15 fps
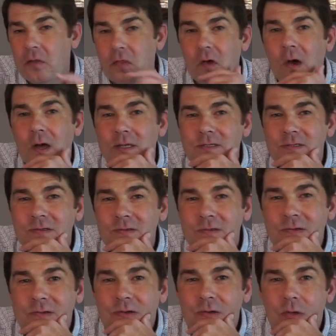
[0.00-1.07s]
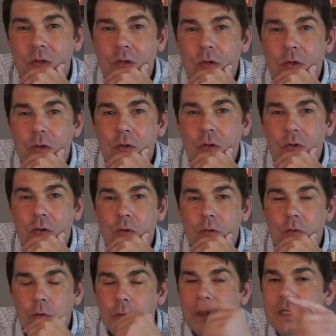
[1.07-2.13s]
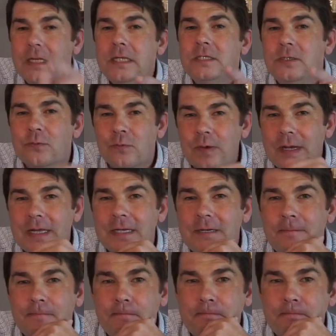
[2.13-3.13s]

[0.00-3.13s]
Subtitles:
thought. We need to read.